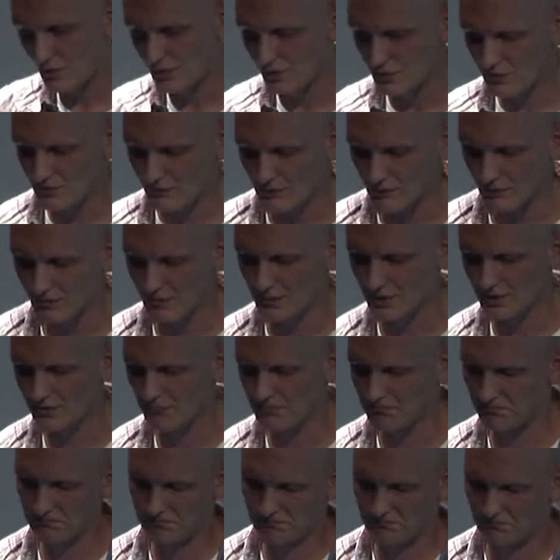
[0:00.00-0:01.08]
used from the
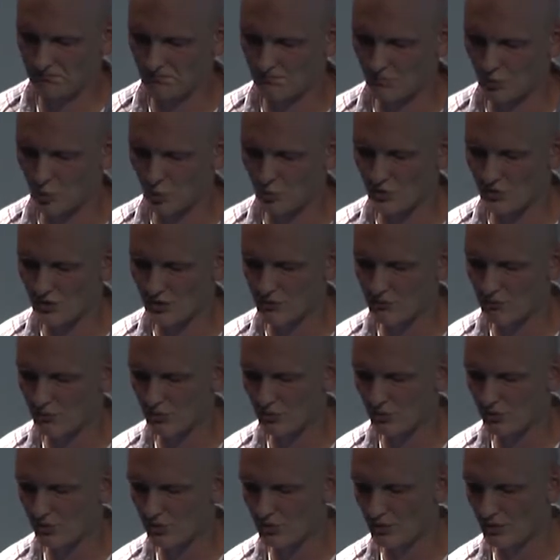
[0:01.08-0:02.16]
most
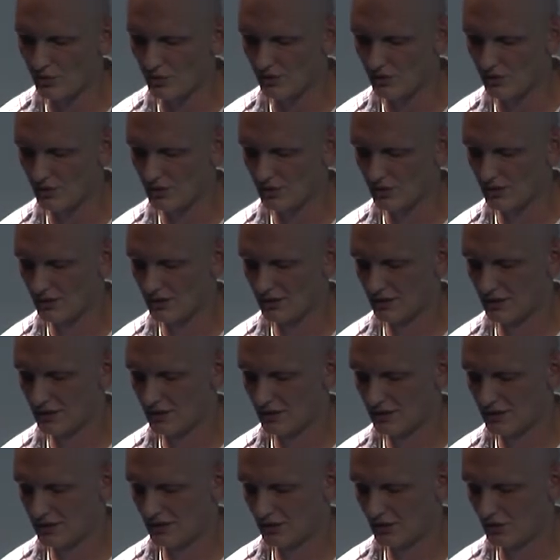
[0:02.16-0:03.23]
simple to the
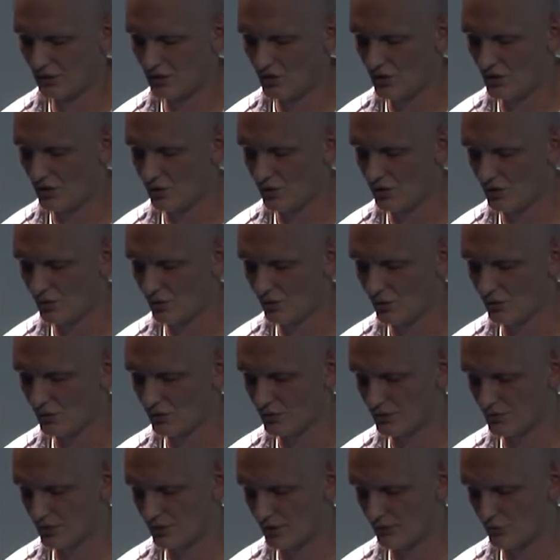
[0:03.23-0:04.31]
to the,
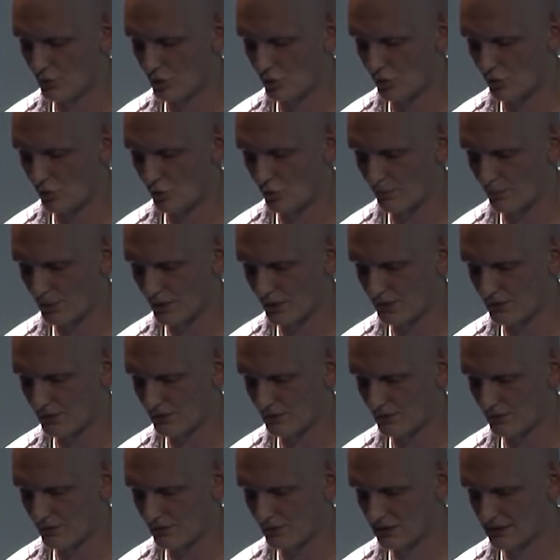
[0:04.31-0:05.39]
those uh, more
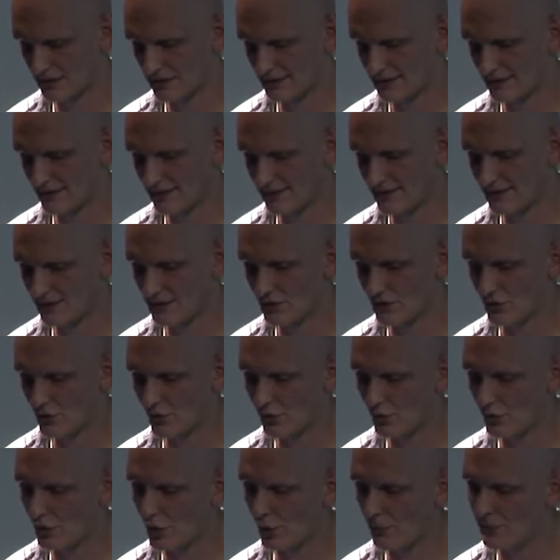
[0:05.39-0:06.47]
complex.
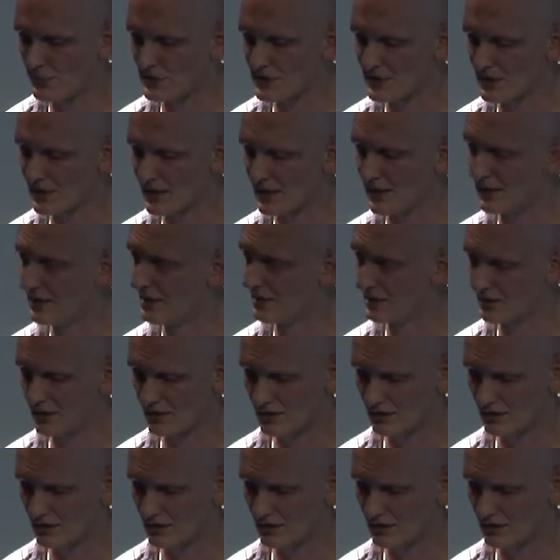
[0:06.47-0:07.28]
So no sledding,